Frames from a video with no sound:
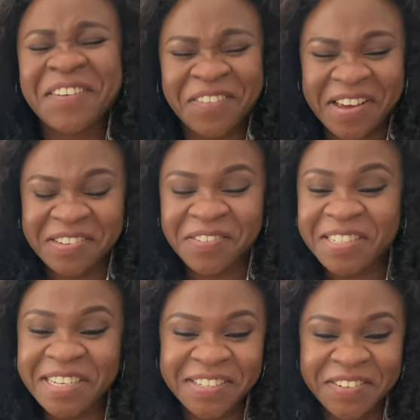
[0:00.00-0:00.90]
okay, so I
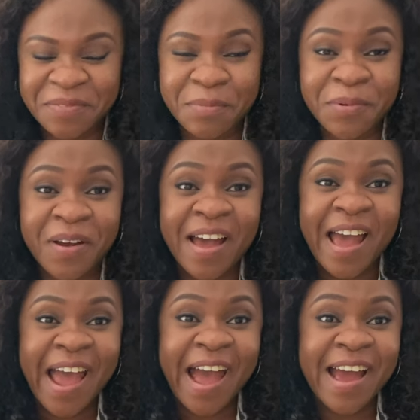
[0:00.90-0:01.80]
sent her the book,
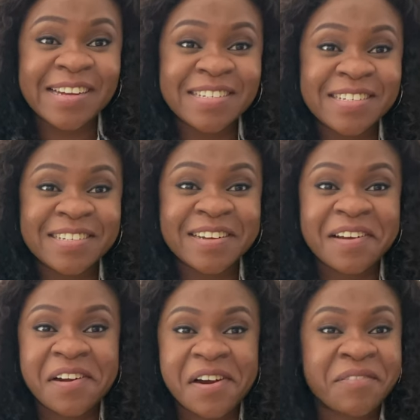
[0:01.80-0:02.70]
and
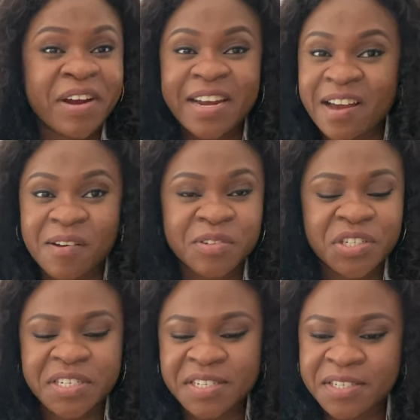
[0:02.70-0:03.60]
right now
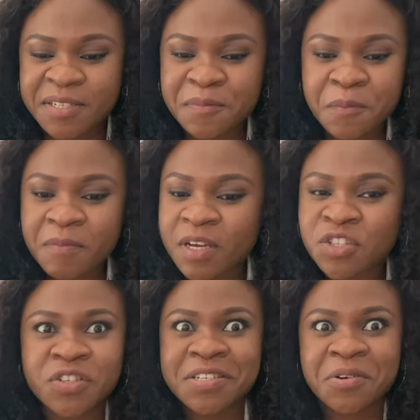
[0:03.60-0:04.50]
she's
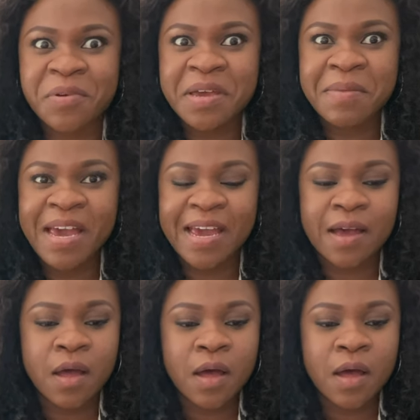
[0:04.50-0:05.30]
just screaming